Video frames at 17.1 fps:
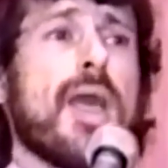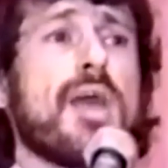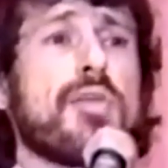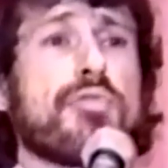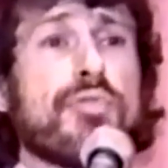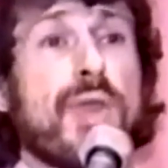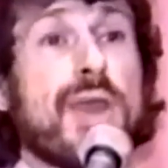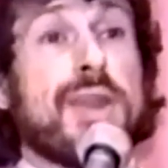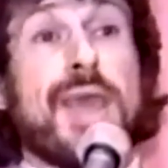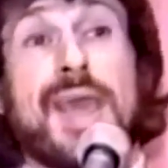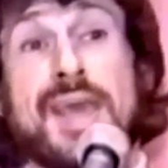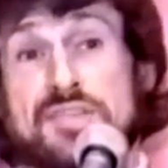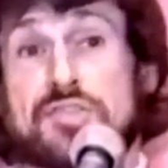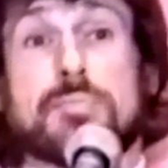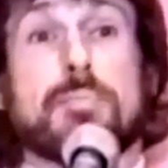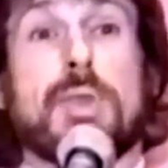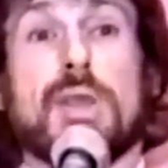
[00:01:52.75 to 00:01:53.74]
And Fred
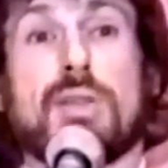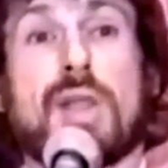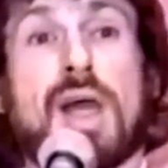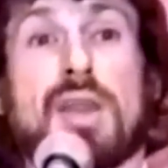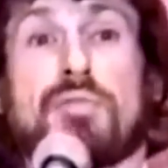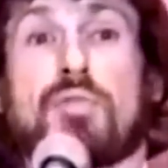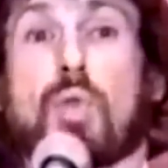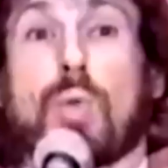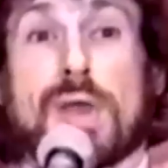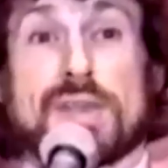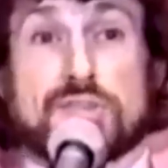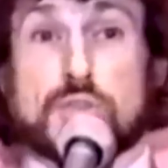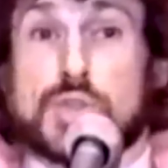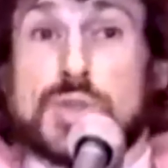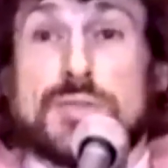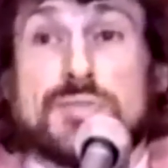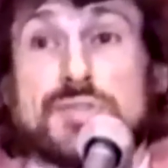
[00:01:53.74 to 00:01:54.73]
asked me a lot of
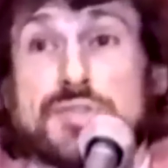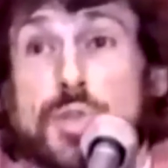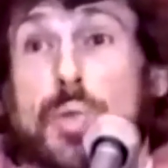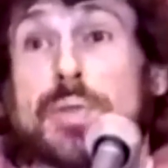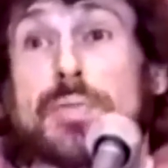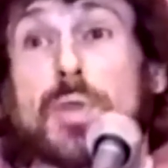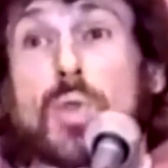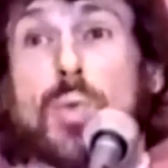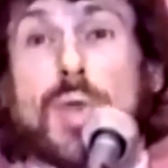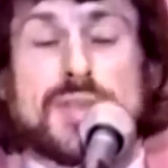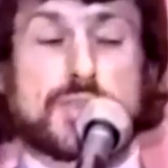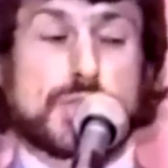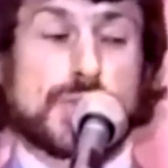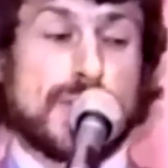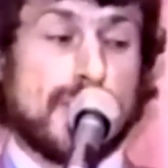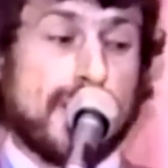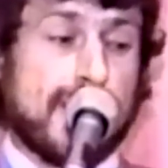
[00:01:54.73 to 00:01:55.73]
questions during the
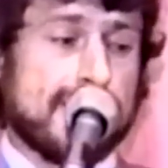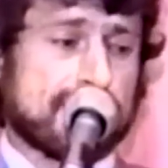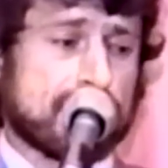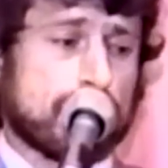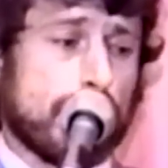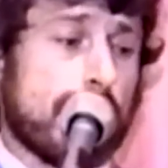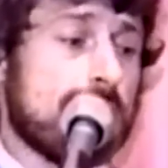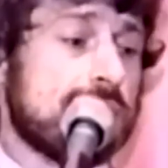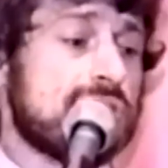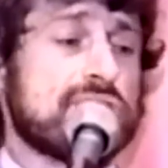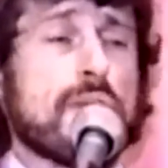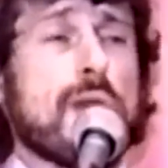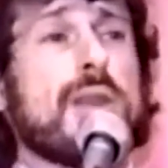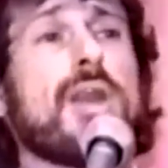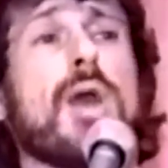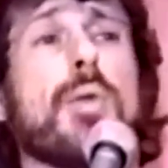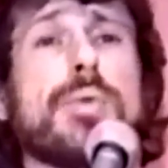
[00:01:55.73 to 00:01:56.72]
question and answer, and I
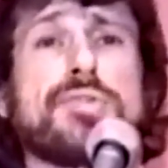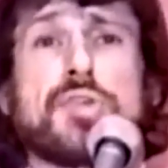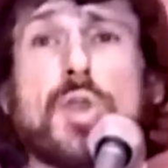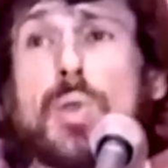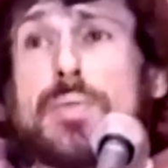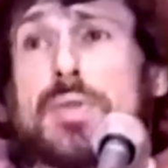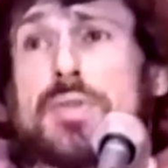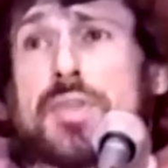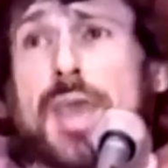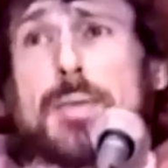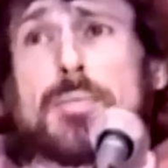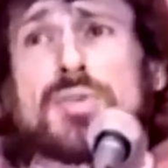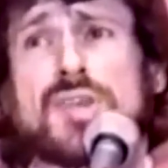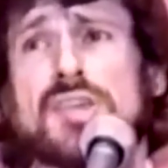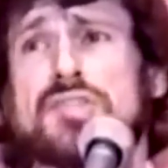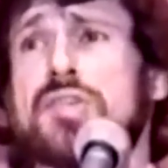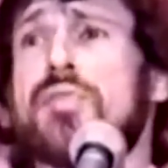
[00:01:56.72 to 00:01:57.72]
decided I would turn the
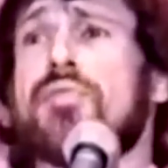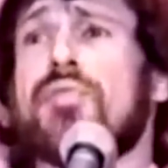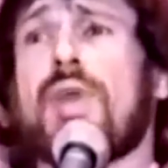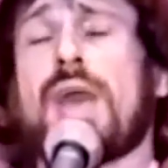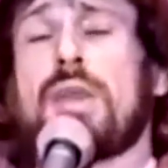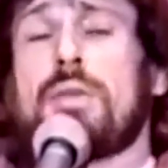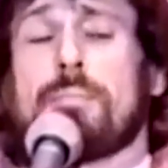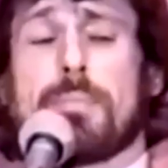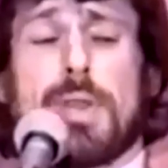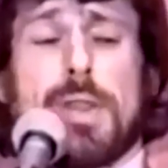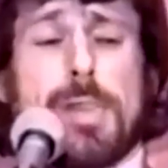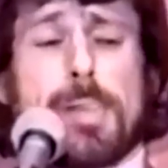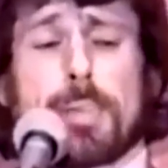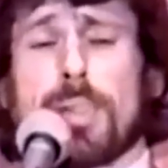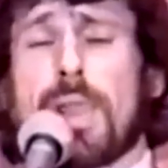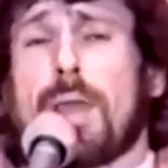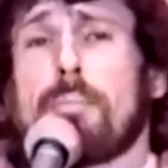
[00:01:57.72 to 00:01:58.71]
tables. I said, Fred,
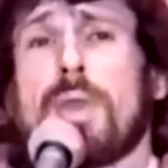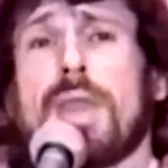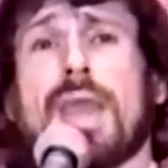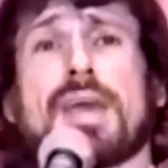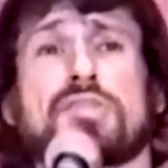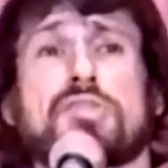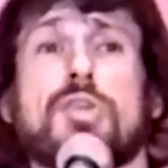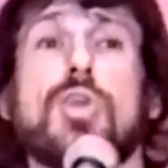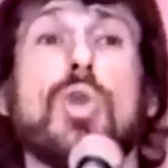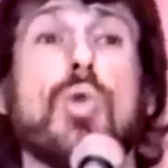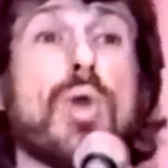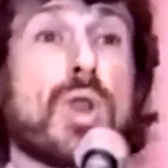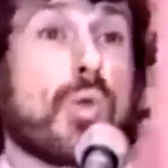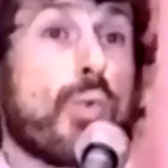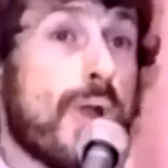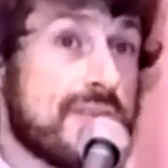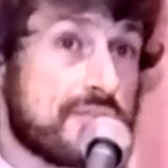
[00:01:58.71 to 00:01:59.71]
let me ask
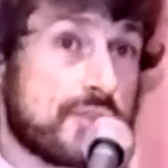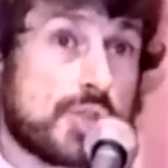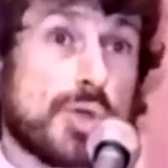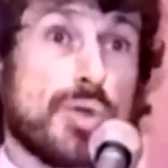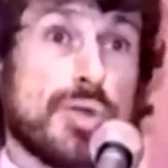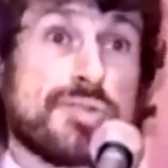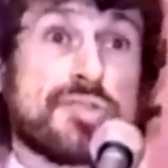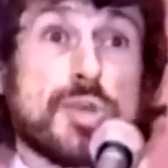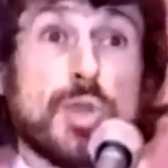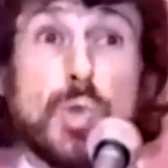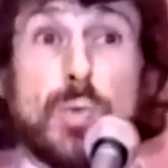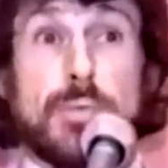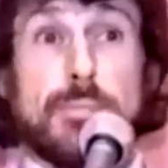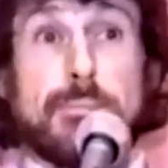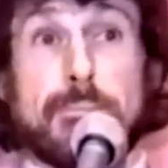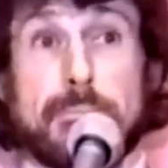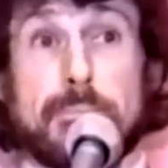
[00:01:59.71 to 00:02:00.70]
you a question or two.
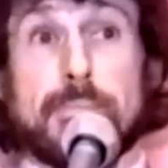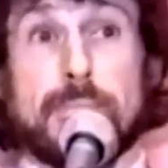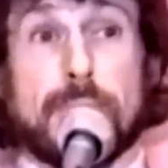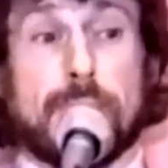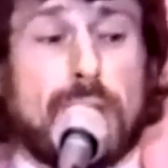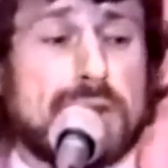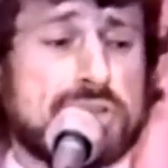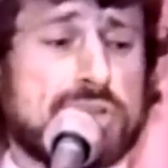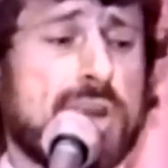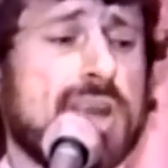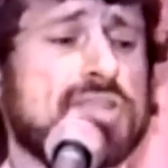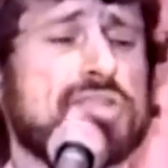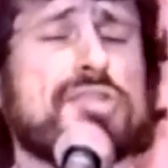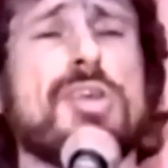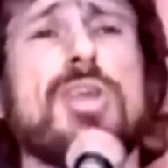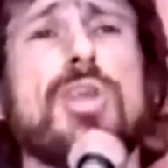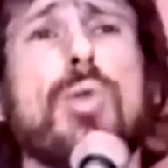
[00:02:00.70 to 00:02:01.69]
I said, I
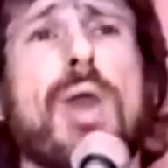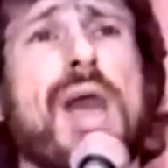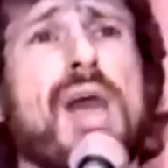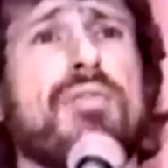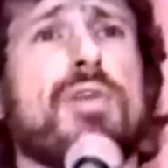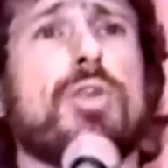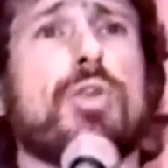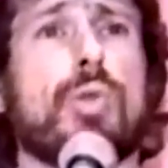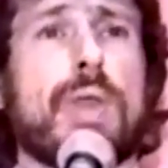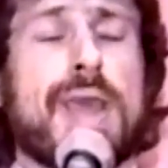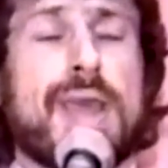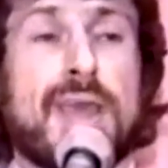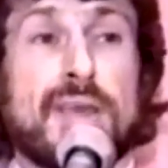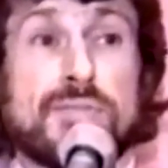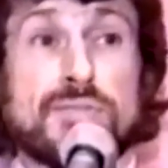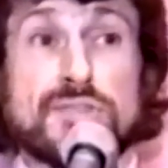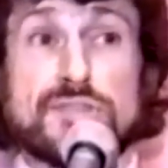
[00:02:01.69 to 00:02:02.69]
see you have in your
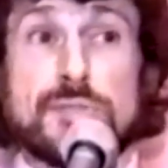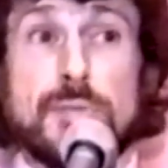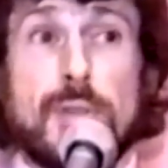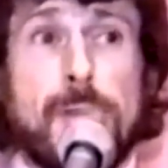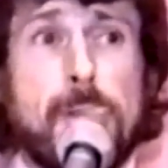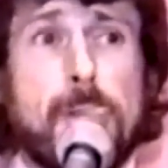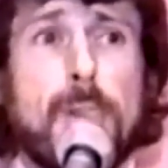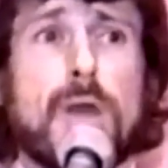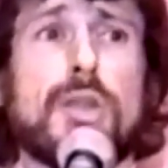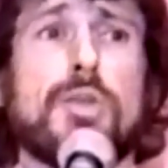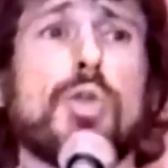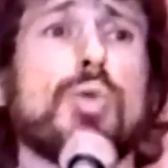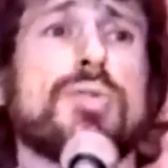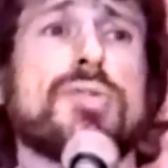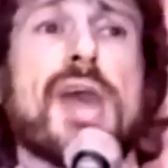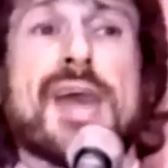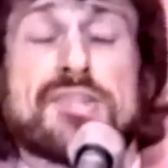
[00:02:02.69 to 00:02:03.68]
hands a
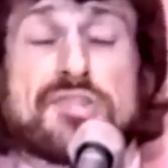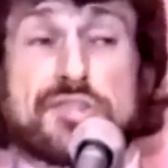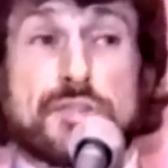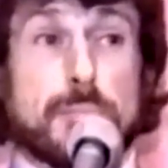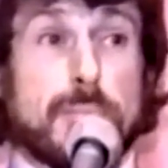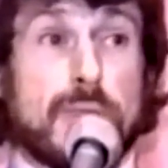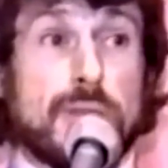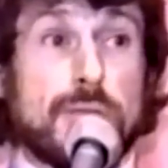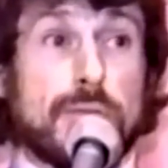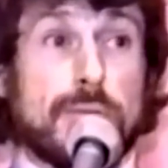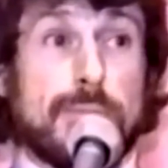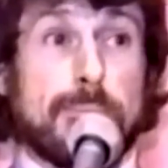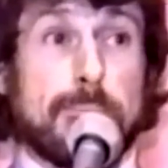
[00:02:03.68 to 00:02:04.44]
New Testament.